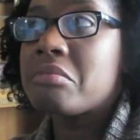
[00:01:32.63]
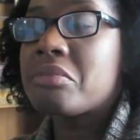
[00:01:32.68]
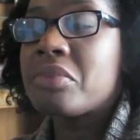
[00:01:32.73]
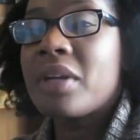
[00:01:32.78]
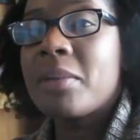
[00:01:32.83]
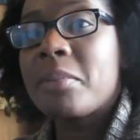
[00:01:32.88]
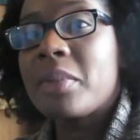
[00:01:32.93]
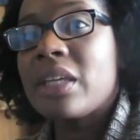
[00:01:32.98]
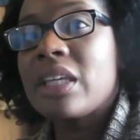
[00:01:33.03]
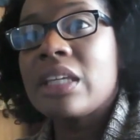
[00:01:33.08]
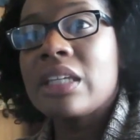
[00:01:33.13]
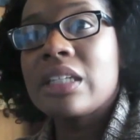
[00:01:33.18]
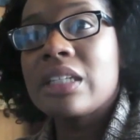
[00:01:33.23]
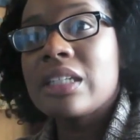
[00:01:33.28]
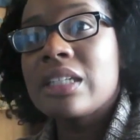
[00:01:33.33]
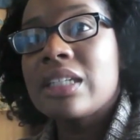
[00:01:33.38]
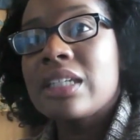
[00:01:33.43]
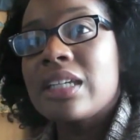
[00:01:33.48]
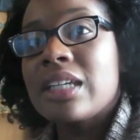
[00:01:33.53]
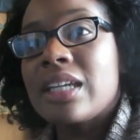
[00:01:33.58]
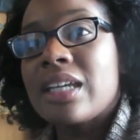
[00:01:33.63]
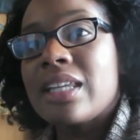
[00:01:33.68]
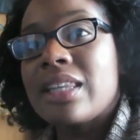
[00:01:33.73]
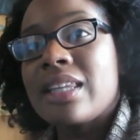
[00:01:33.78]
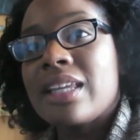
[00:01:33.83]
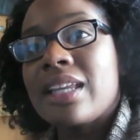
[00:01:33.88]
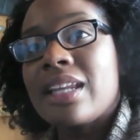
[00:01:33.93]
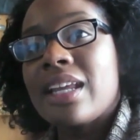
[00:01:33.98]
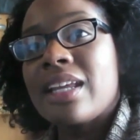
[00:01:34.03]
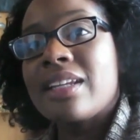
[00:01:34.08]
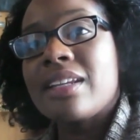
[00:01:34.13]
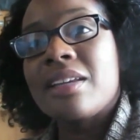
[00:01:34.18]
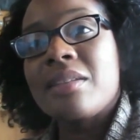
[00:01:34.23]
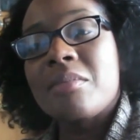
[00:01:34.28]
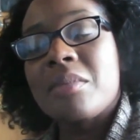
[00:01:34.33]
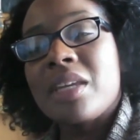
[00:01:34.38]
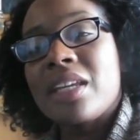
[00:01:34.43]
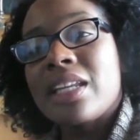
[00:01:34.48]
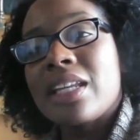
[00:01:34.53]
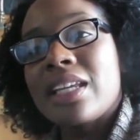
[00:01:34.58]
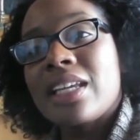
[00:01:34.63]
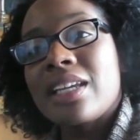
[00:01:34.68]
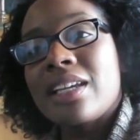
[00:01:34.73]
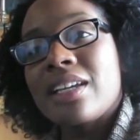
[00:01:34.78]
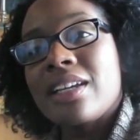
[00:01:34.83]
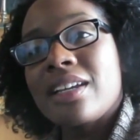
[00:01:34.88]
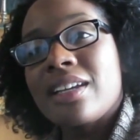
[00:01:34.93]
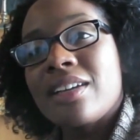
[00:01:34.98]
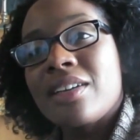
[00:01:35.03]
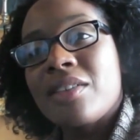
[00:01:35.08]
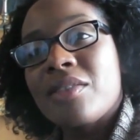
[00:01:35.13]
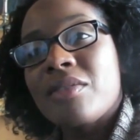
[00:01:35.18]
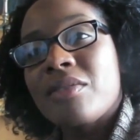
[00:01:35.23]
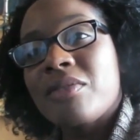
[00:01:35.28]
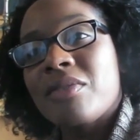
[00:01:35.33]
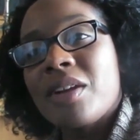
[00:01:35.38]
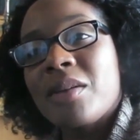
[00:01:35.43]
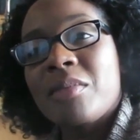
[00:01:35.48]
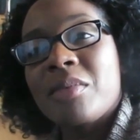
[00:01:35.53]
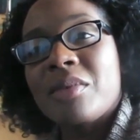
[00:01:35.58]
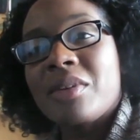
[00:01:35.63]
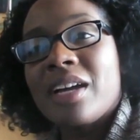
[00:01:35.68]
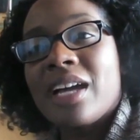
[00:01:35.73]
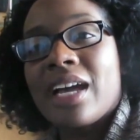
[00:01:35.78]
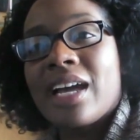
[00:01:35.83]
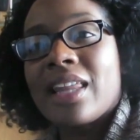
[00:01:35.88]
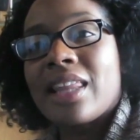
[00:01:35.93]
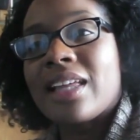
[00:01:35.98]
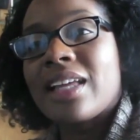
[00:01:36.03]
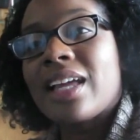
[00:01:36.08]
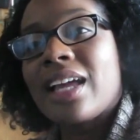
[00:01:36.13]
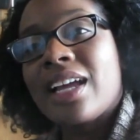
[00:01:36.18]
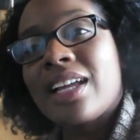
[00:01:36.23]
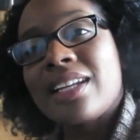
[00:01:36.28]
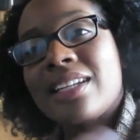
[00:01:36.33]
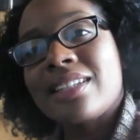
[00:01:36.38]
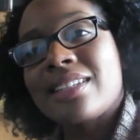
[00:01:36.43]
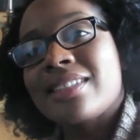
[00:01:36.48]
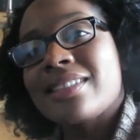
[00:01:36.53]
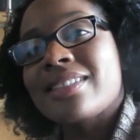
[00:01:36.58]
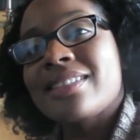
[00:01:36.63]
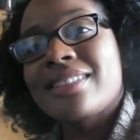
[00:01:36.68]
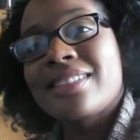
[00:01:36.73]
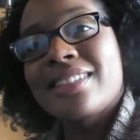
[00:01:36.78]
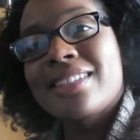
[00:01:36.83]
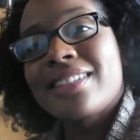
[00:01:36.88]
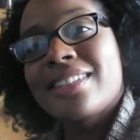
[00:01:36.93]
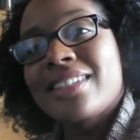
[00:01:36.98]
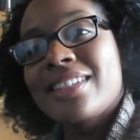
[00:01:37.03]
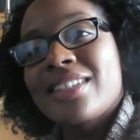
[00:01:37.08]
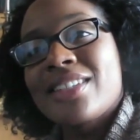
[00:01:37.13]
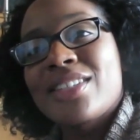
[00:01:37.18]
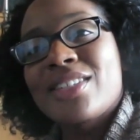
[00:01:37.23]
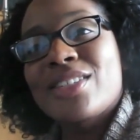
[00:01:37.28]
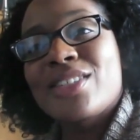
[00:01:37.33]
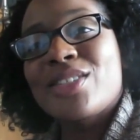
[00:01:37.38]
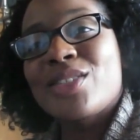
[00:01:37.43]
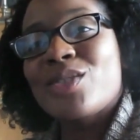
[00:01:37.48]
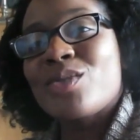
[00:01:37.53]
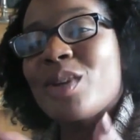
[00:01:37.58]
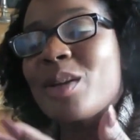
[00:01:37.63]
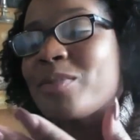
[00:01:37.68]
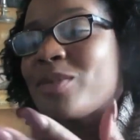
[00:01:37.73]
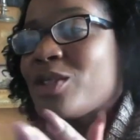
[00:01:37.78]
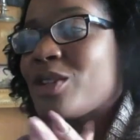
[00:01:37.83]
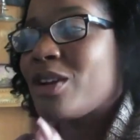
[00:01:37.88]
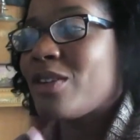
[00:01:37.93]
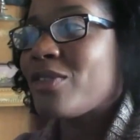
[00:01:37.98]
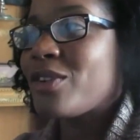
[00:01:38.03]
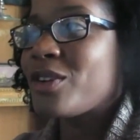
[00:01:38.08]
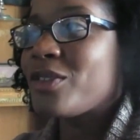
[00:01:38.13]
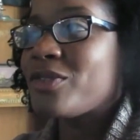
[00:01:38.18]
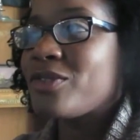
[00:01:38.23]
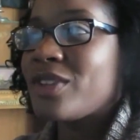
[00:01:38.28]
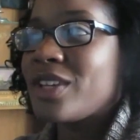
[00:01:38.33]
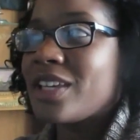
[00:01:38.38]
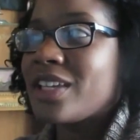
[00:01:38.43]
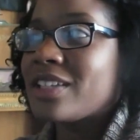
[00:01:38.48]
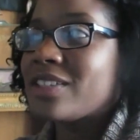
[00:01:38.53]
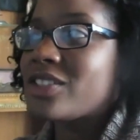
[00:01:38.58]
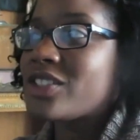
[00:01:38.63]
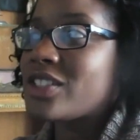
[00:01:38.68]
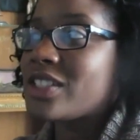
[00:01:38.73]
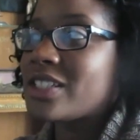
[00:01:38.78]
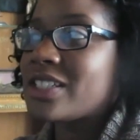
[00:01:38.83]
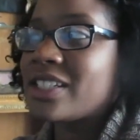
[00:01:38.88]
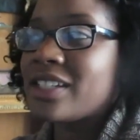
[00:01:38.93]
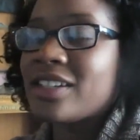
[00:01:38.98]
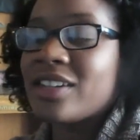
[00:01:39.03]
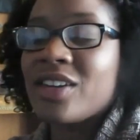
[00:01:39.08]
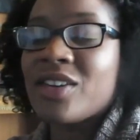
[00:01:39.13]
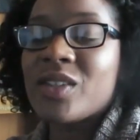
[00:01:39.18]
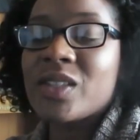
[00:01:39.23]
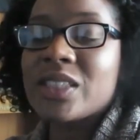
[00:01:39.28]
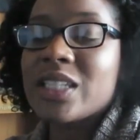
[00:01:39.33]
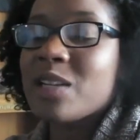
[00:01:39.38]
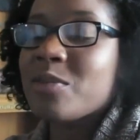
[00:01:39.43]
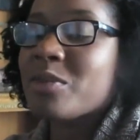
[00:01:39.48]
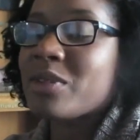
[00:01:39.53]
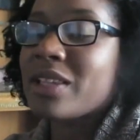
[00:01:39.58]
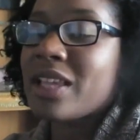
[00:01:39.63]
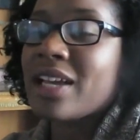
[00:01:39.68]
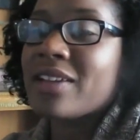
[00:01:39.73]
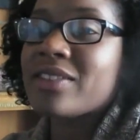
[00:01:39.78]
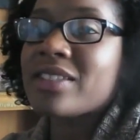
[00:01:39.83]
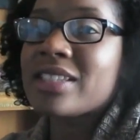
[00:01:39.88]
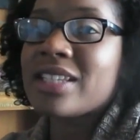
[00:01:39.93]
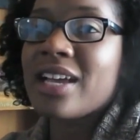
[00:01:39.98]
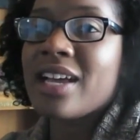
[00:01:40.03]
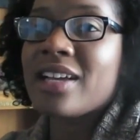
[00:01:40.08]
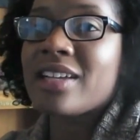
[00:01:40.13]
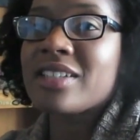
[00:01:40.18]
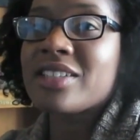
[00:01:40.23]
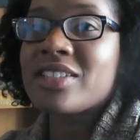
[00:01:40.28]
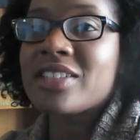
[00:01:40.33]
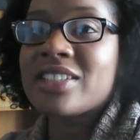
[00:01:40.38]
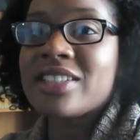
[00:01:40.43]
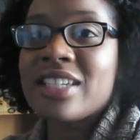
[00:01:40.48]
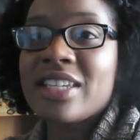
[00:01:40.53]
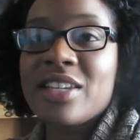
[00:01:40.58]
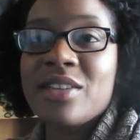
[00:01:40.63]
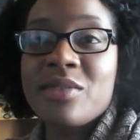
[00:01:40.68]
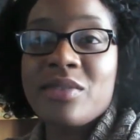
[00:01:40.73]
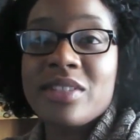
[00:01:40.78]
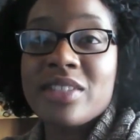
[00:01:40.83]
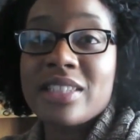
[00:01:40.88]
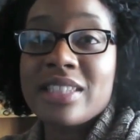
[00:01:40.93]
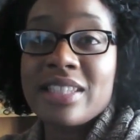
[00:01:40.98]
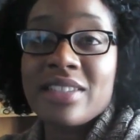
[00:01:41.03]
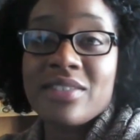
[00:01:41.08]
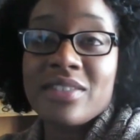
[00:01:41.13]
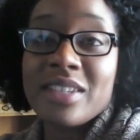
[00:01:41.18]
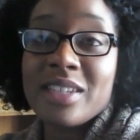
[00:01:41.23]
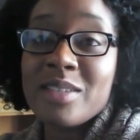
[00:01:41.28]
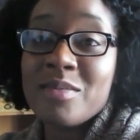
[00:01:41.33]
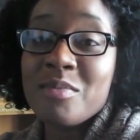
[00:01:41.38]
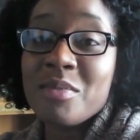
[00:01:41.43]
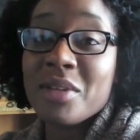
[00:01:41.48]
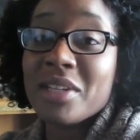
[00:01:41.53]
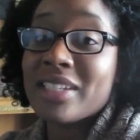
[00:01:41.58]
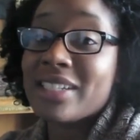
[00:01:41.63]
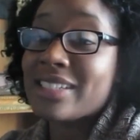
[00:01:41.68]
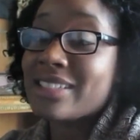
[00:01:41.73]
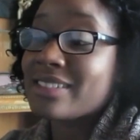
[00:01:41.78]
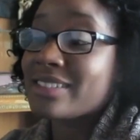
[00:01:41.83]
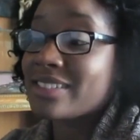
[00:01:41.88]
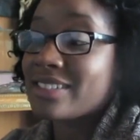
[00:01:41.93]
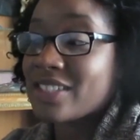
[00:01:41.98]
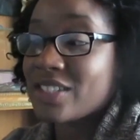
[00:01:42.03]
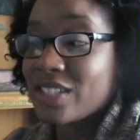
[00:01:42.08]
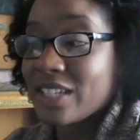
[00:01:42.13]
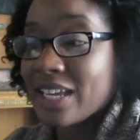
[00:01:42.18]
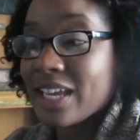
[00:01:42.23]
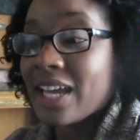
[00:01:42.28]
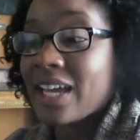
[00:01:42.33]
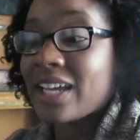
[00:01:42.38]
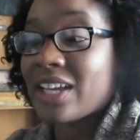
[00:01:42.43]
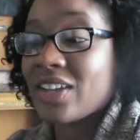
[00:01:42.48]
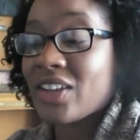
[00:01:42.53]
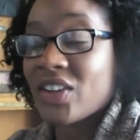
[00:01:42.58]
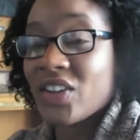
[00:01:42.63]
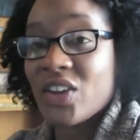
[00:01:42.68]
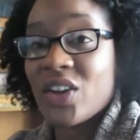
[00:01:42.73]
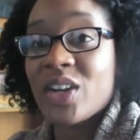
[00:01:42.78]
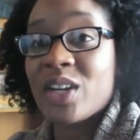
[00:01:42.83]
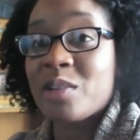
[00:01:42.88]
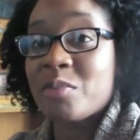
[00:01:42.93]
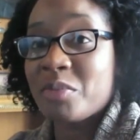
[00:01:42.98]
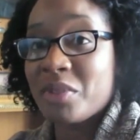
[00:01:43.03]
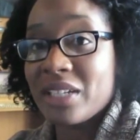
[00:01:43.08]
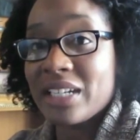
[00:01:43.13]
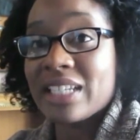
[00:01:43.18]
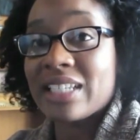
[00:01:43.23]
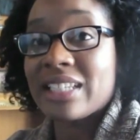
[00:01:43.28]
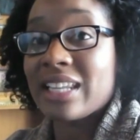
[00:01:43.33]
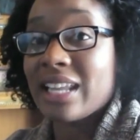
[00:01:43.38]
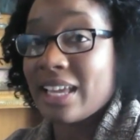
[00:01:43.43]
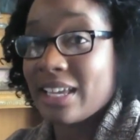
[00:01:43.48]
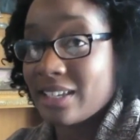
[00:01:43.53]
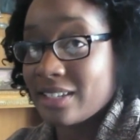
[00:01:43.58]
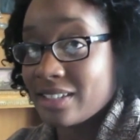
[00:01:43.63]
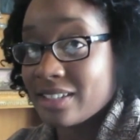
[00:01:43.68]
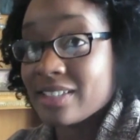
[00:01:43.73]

preppy, and then ended up meeting a rebel guy that kind of swept her off her feet. She didn't know what type of lifestyle he was living, but she got caught up in it, like